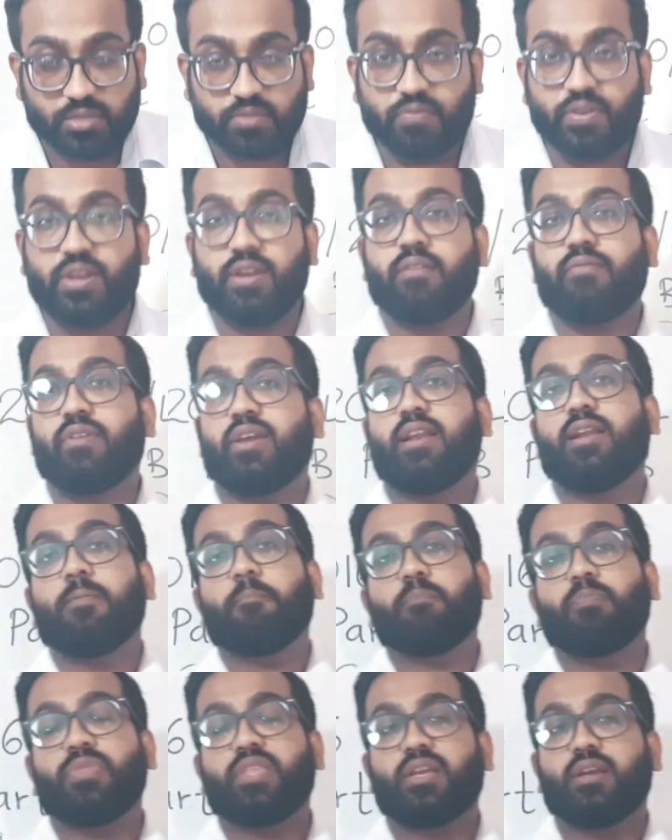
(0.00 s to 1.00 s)
very well
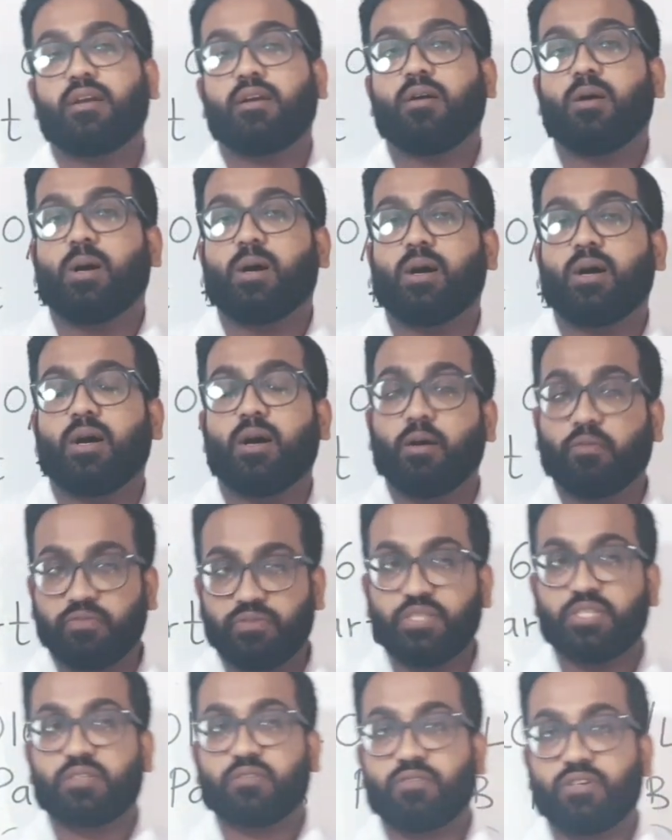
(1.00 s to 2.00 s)
of
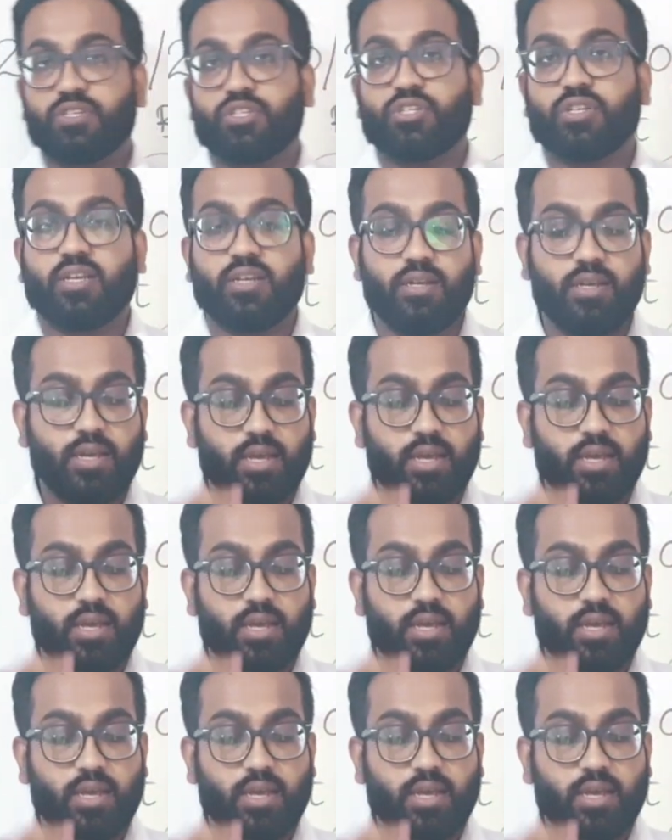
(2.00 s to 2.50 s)
this question,